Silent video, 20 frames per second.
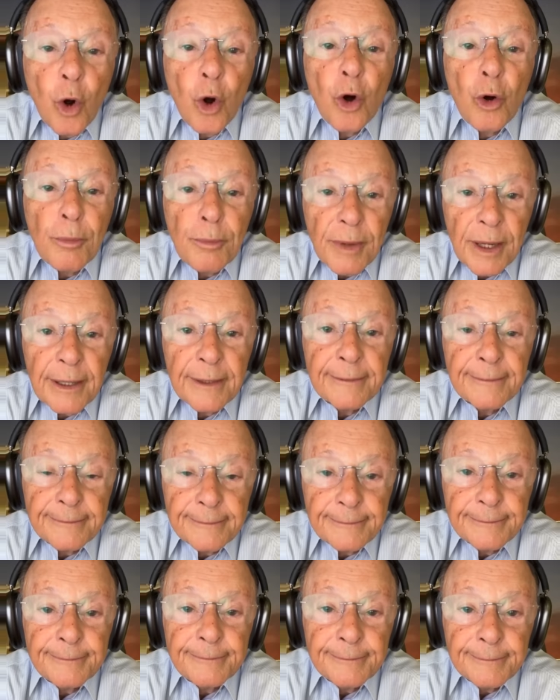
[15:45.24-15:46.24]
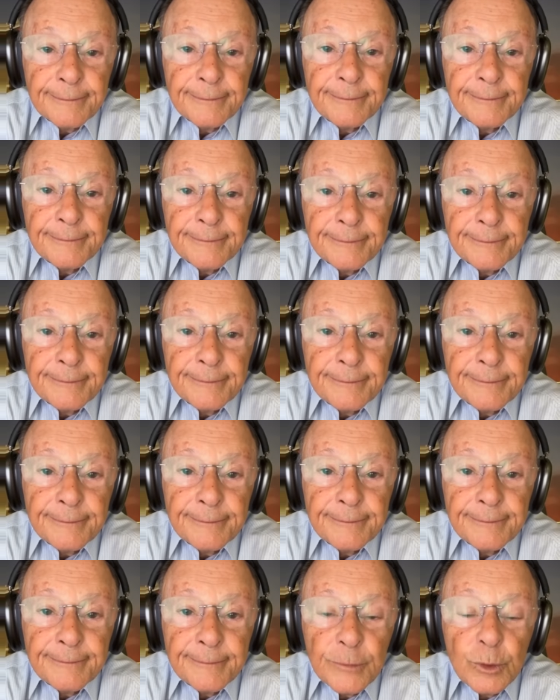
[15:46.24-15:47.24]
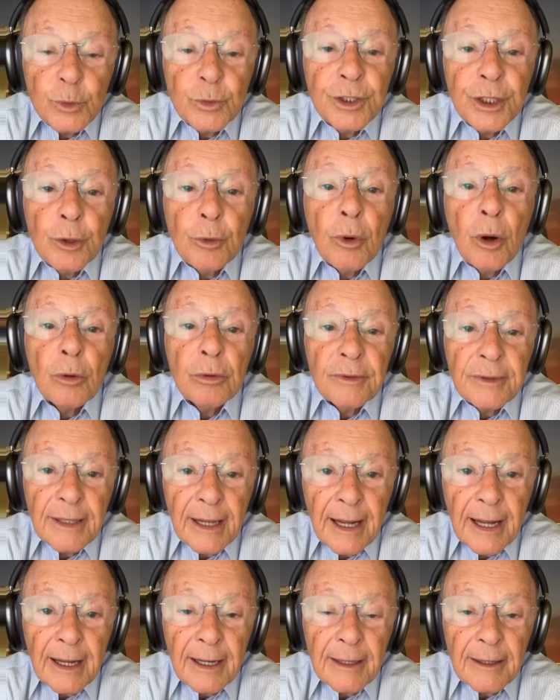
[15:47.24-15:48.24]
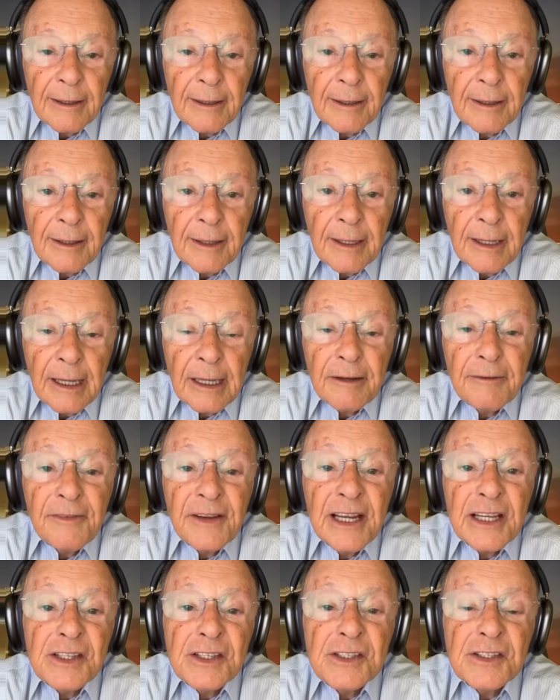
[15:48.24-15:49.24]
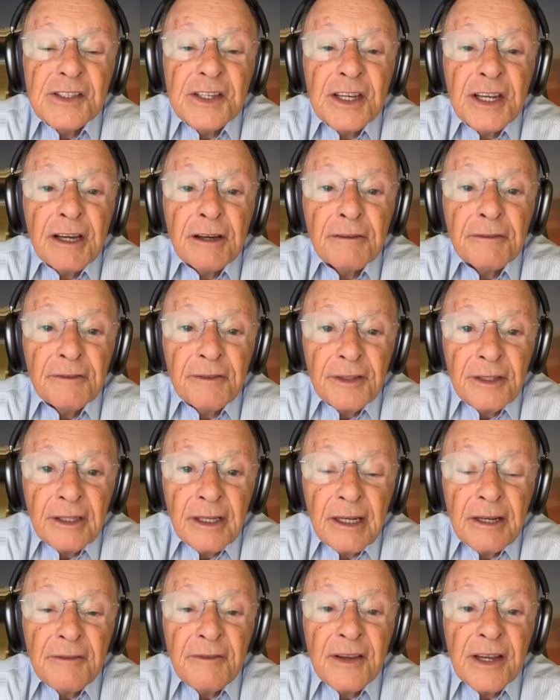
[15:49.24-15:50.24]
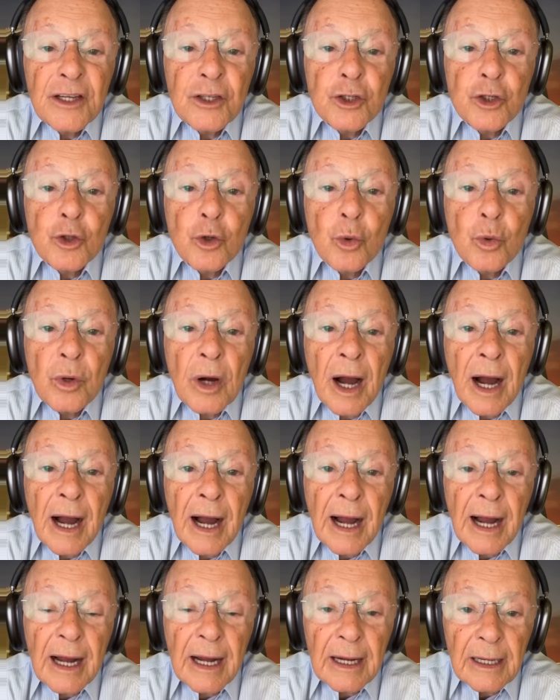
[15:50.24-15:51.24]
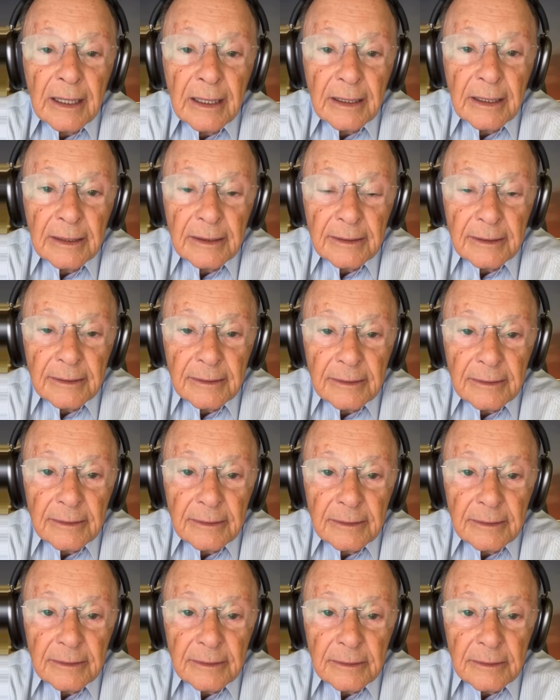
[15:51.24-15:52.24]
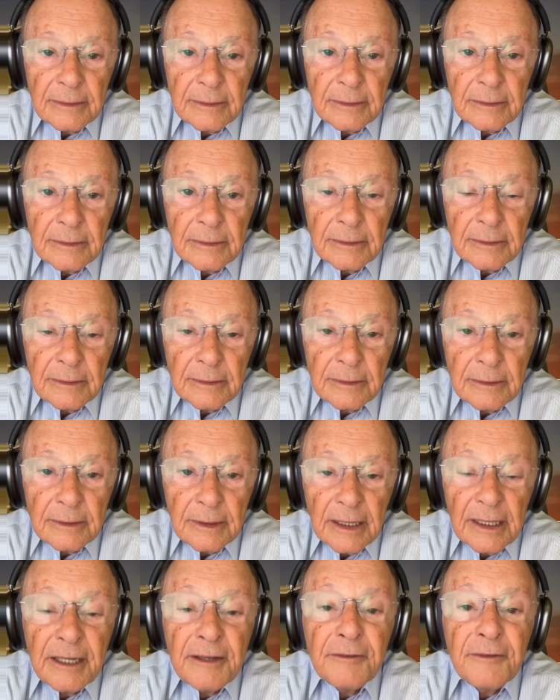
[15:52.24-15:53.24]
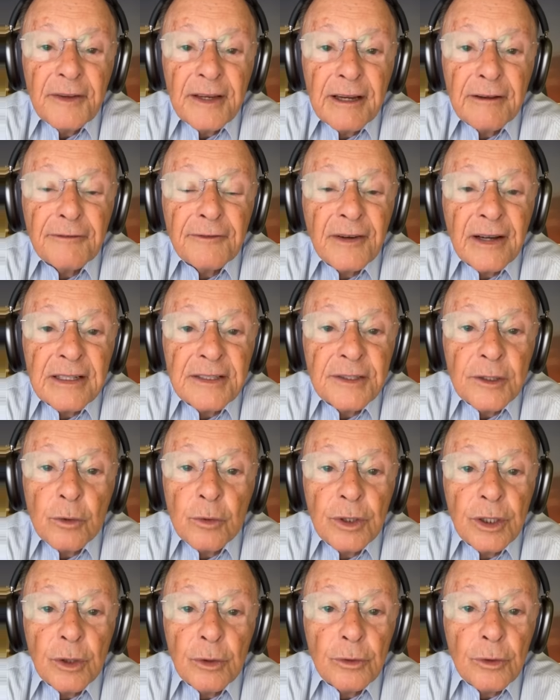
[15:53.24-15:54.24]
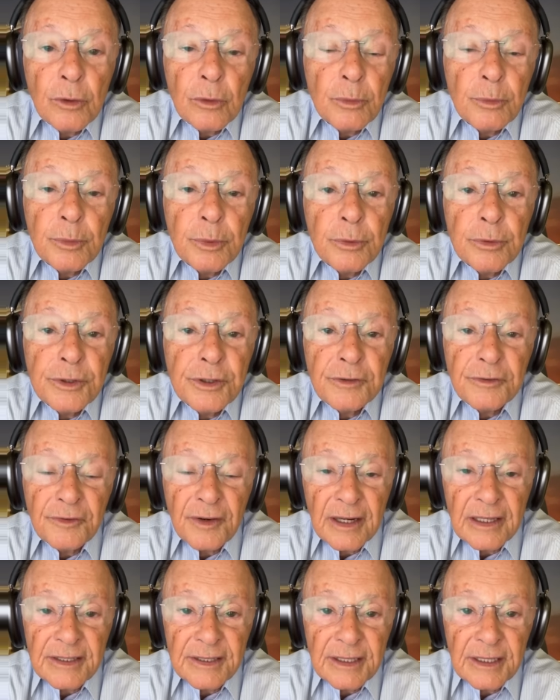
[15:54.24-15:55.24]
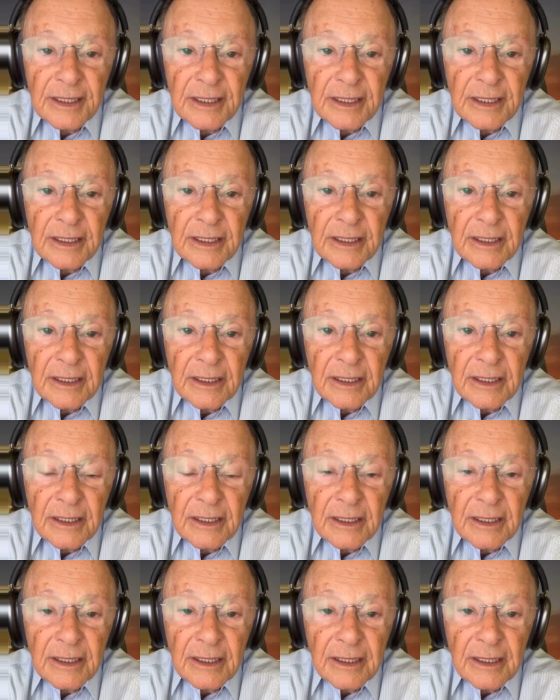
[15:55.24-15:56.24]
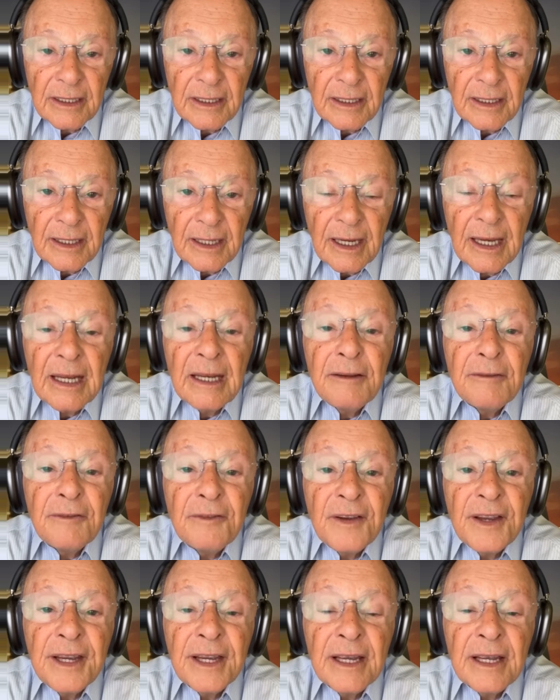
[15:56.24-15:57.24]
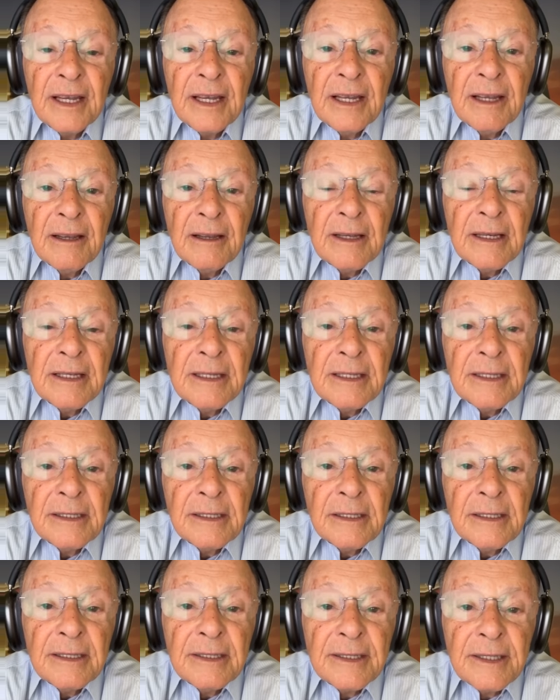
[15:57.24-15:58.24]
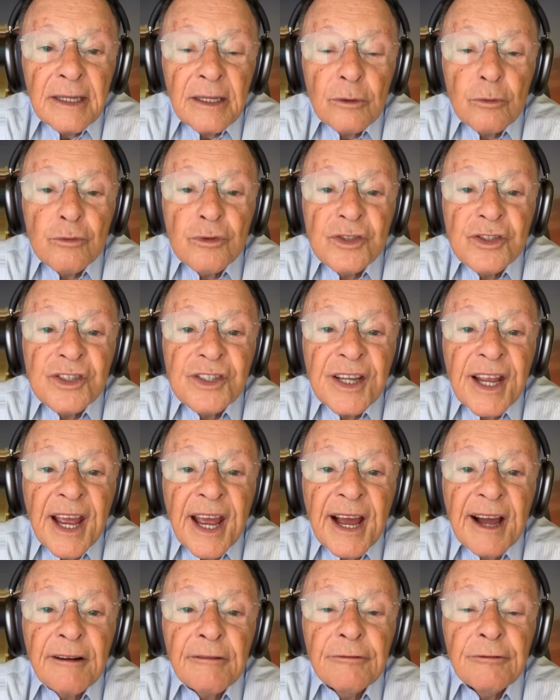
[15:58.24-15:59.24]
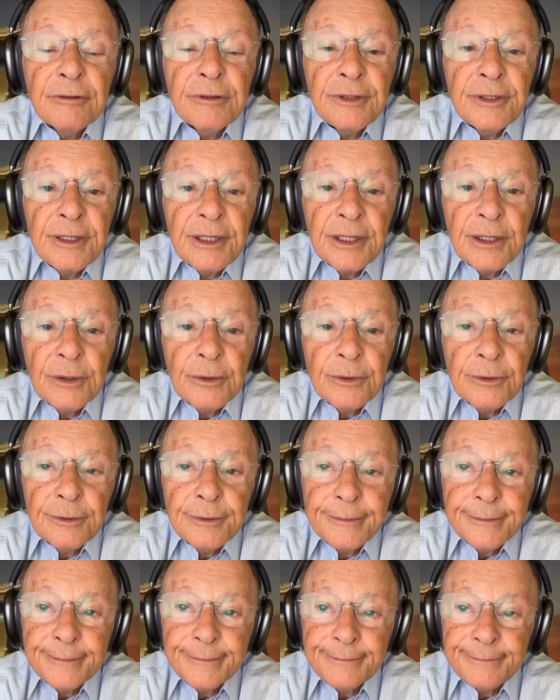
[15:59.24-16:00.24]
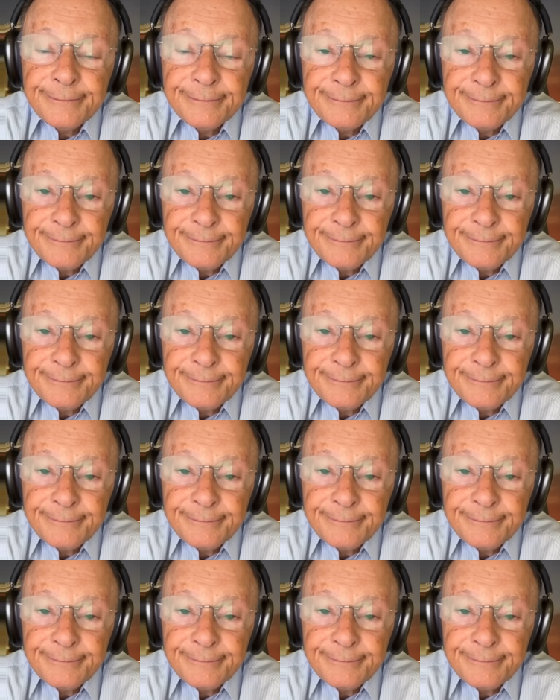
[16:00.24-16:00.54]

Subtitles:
Because I want to offer this male child on your altar, that he may serve you, that he may honor you, that he may do what I could not do, that he may